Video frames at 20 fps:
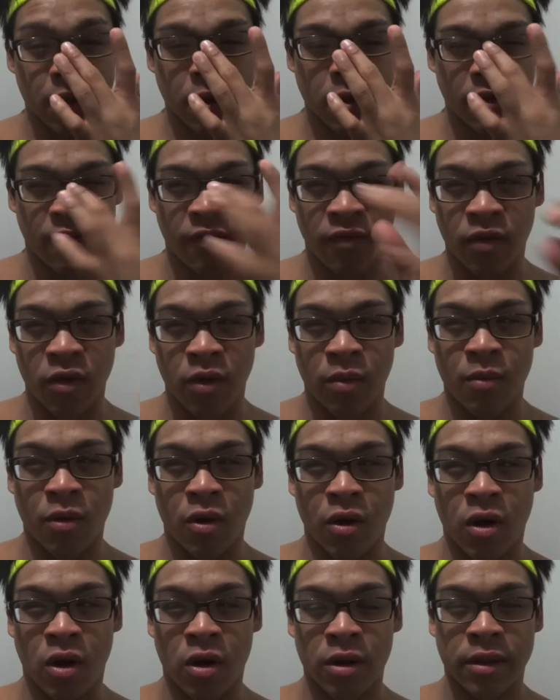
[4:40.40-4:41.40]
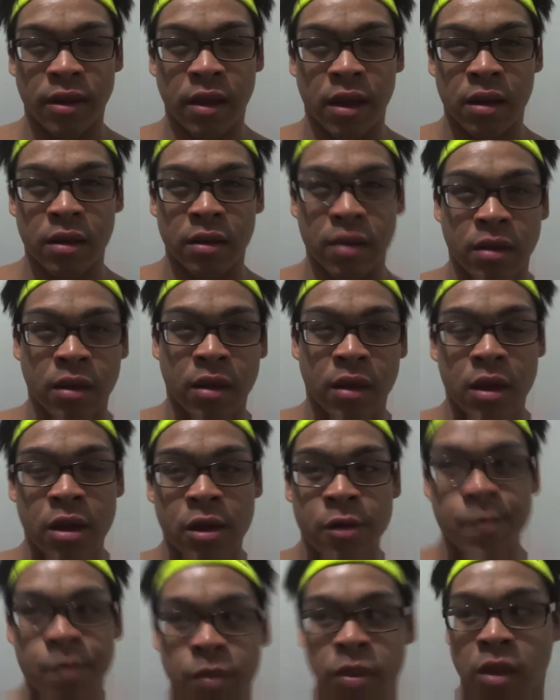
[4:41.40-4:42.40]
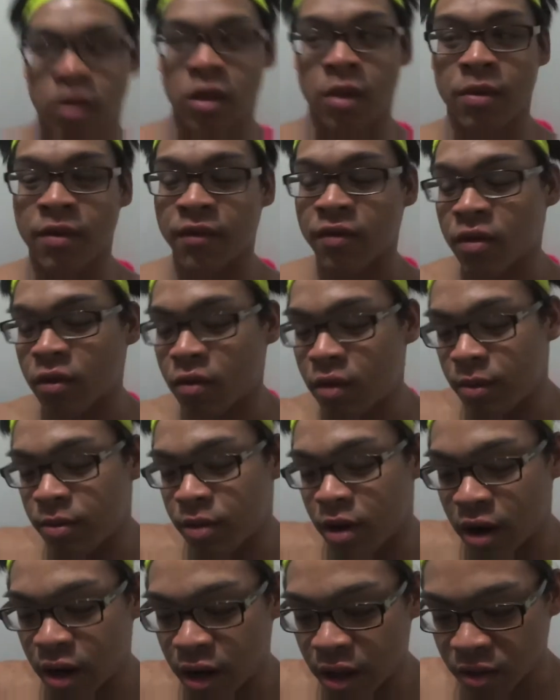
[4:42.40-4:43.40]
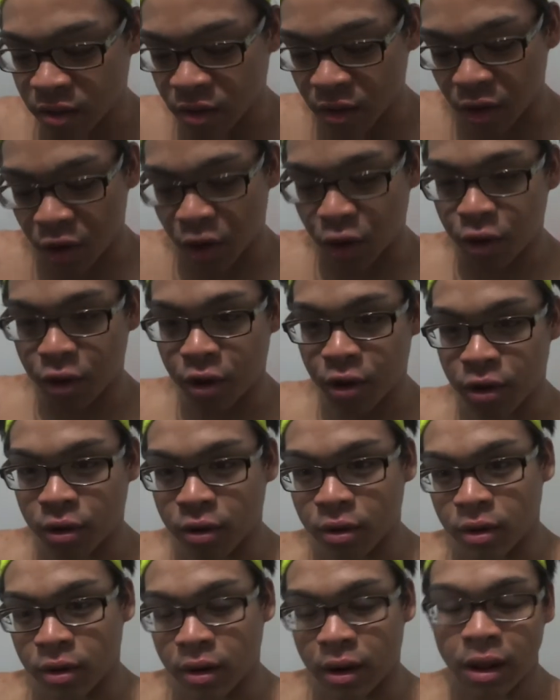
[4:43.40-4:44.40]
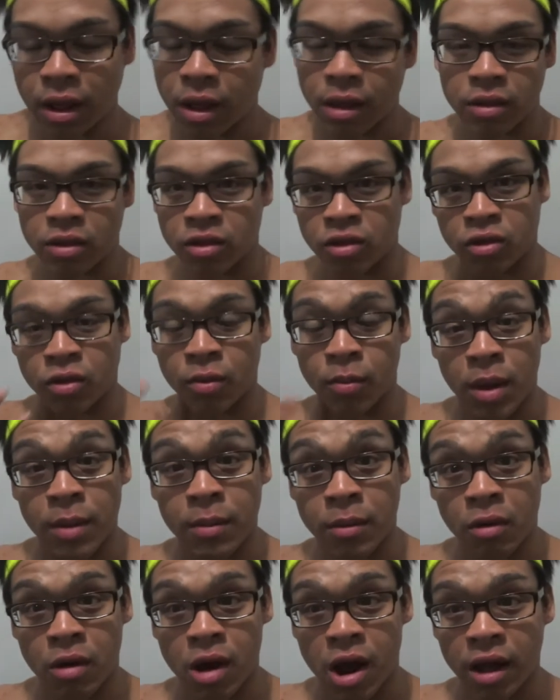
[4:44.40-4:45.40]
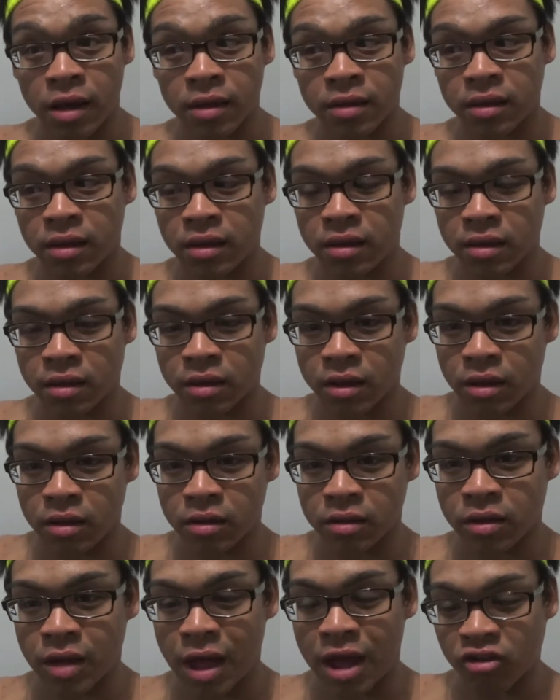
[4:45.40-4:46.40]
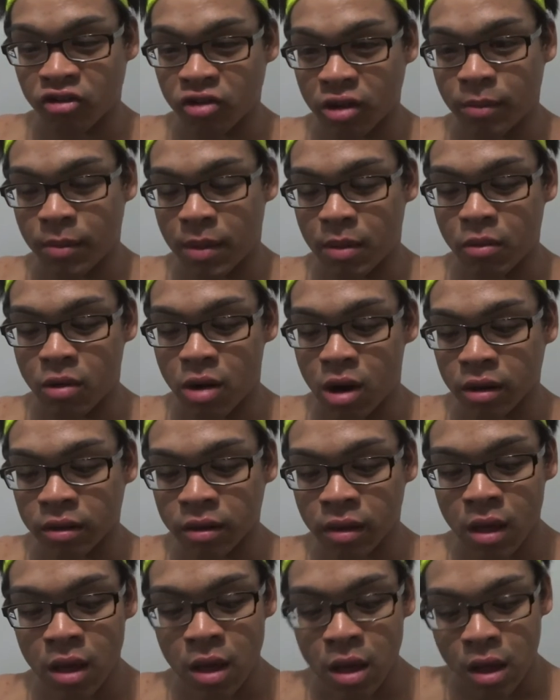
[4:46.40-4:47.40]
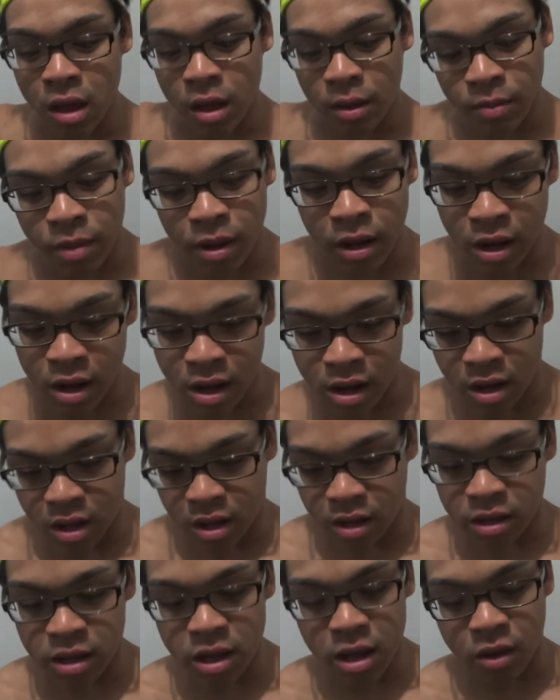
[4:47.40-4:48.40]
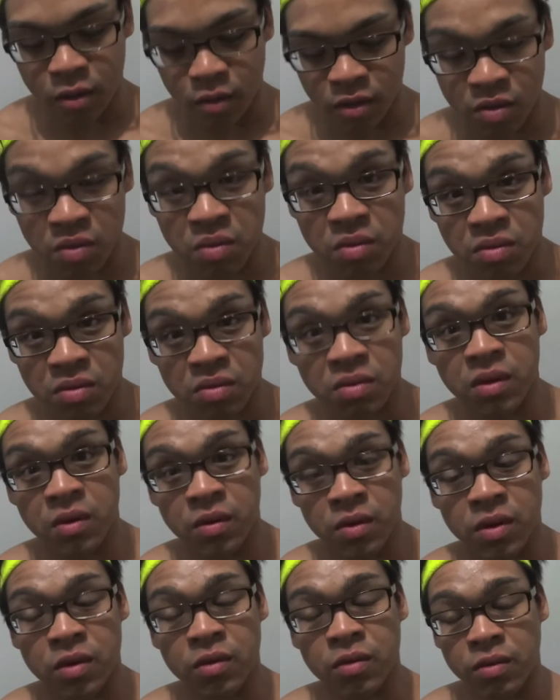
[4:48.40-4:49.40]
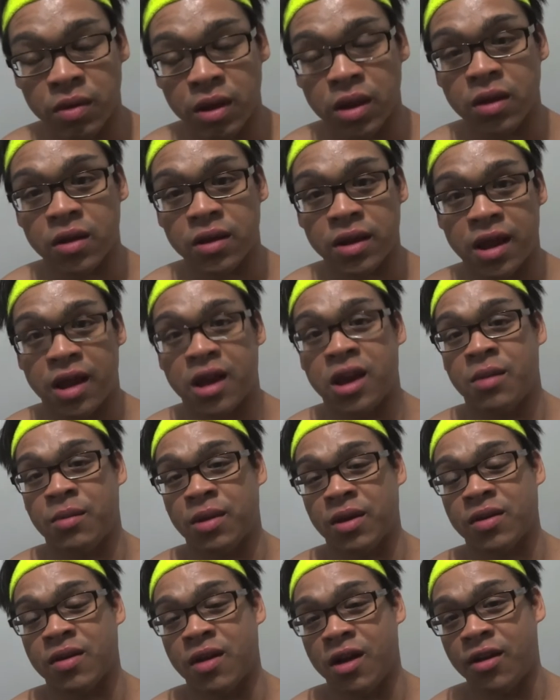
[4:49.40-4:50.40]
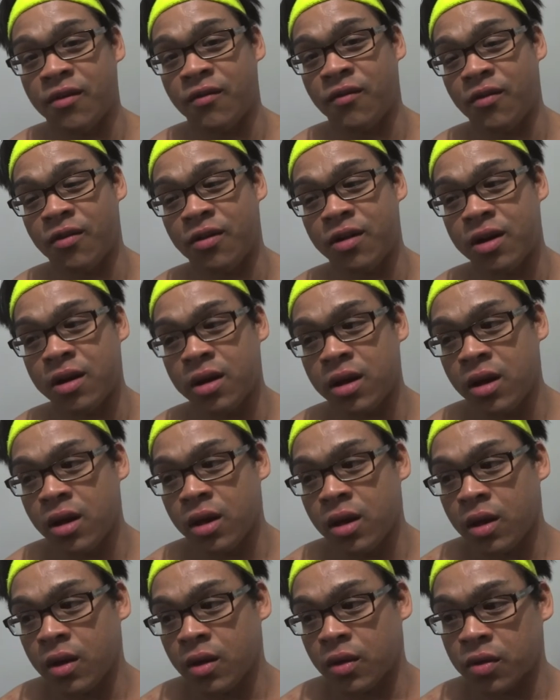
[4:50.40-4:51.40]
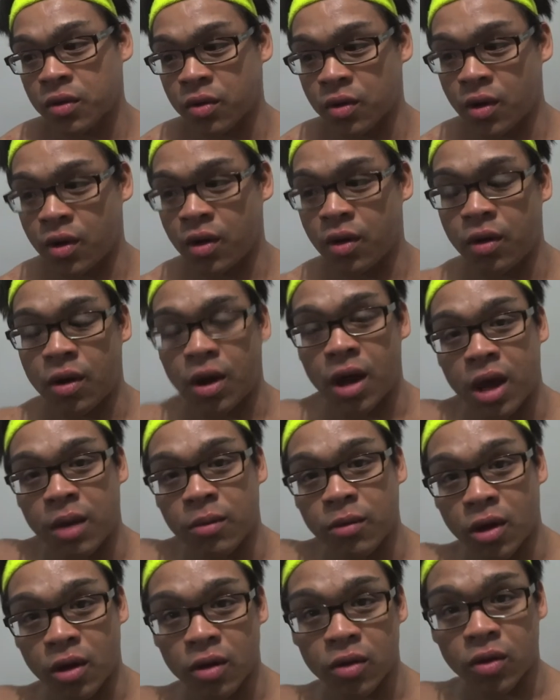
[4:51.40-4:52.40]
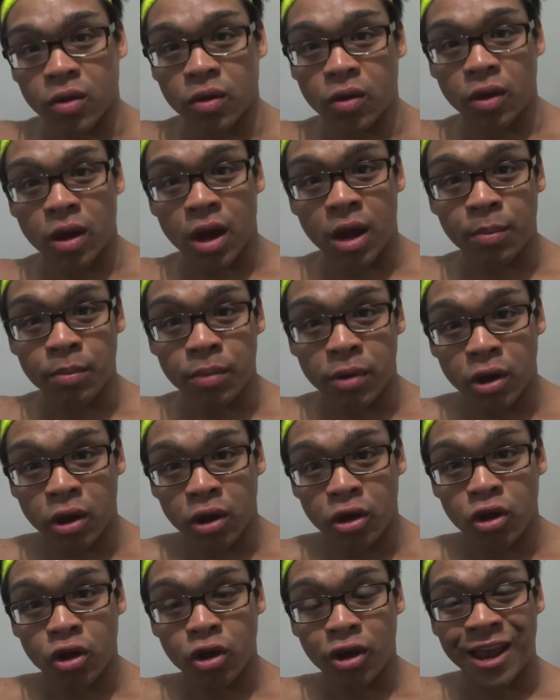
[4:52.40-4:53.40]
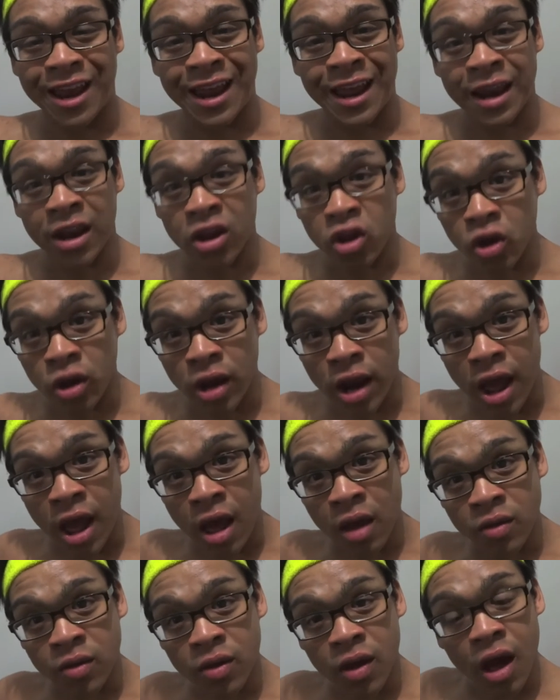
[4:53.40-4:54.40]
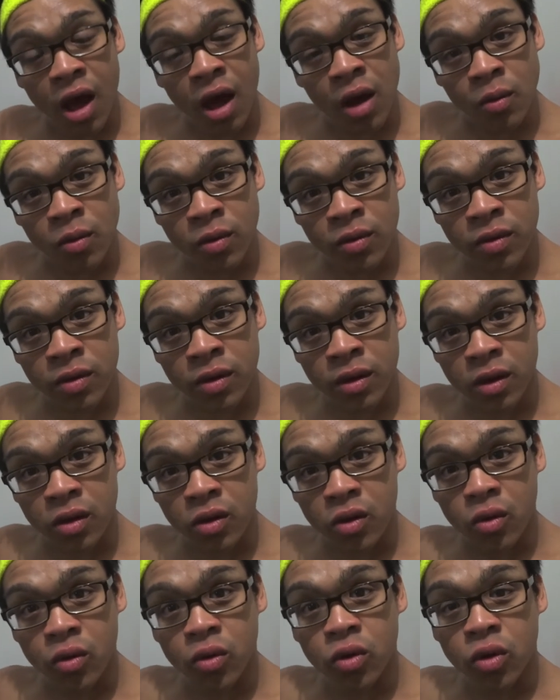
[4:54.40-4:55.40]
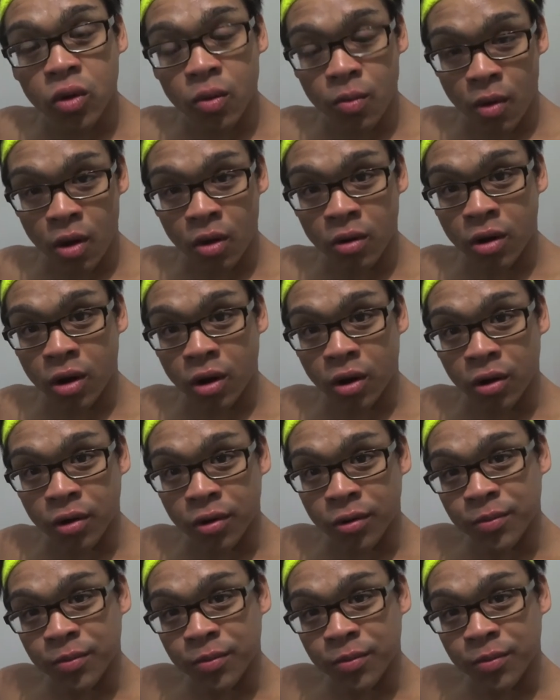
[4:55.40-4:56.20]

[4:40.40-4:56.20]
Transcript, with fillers: there's a few more content in terms of script that I need to learn, uh, to memorize, it's uh, to actually memorize. But uh, yeah, it was It was a really good day and I'm excited for it. So I'm going to upload you and edit you now. So I will see you tomorrow.